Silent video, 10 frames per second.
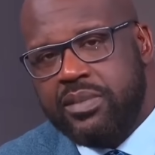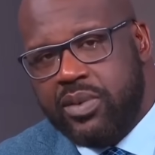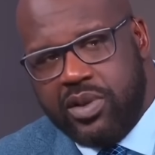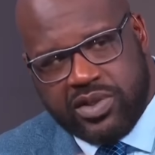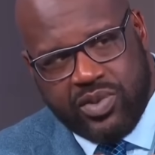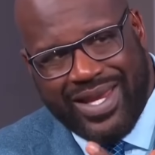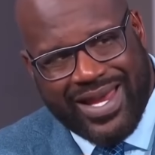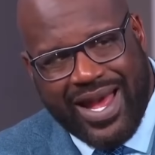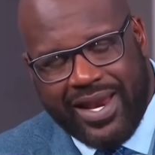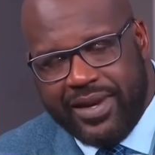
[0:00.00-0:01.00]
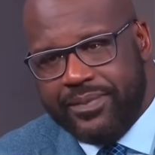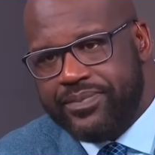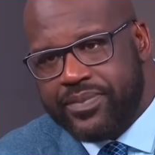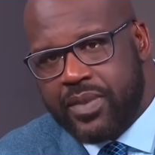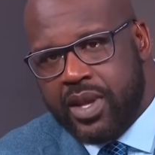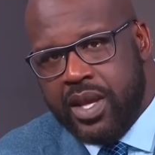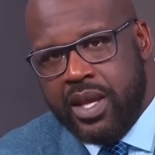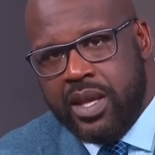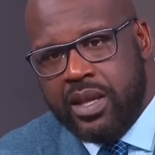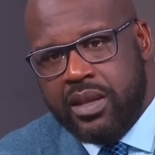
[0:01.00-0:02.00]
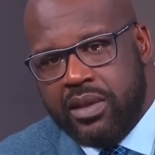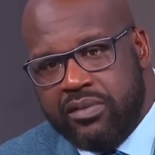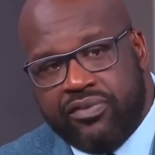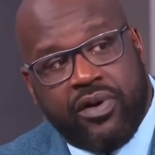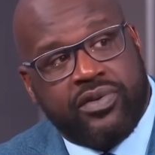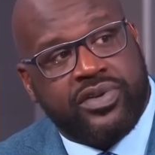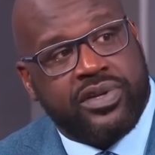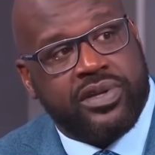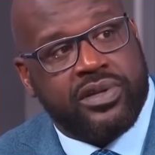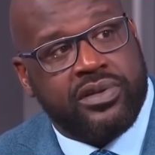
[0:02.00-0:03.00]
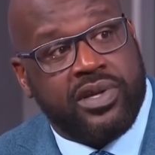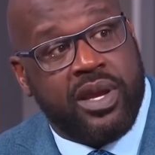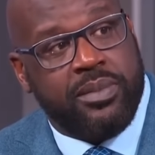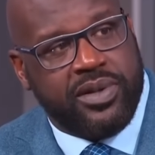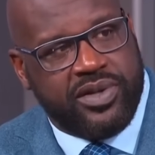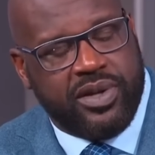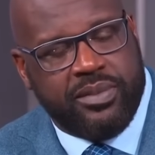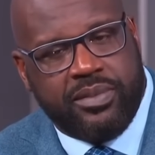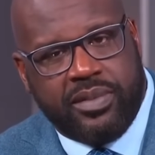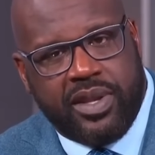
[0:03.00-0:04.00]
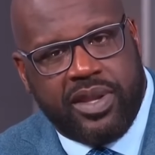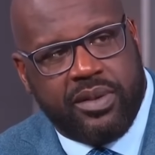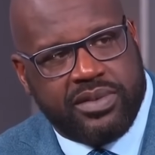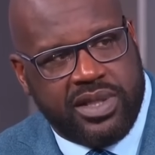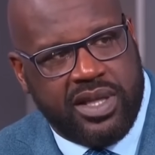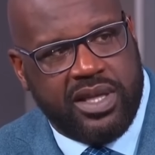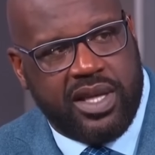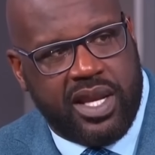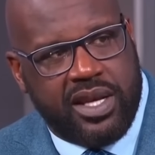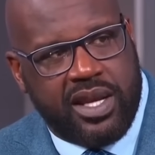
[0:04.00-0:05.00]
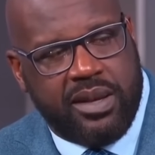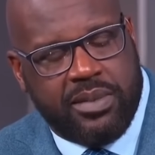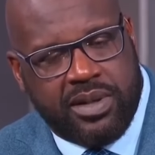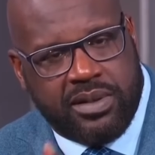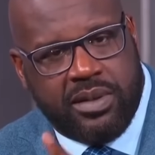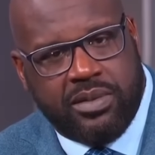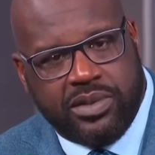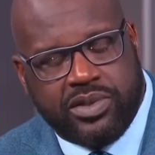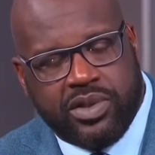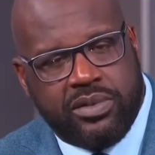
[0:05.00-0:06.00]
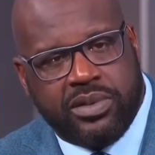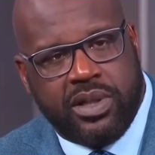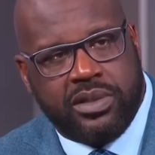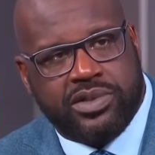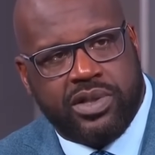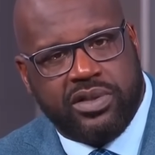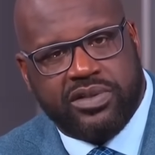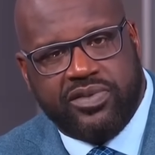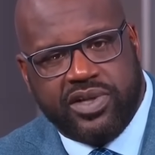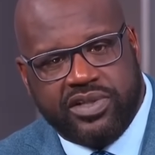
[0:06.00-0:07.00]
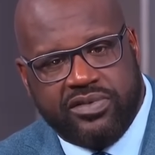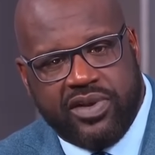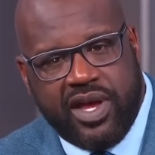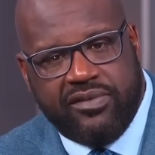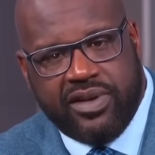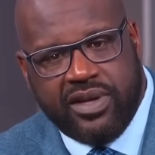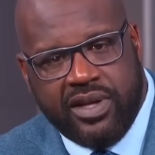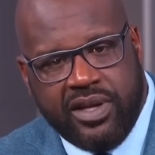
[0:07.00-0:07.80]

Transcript: But once we got it, the first championship, I think it was an Indiana game, and I want to show this footage if you have it.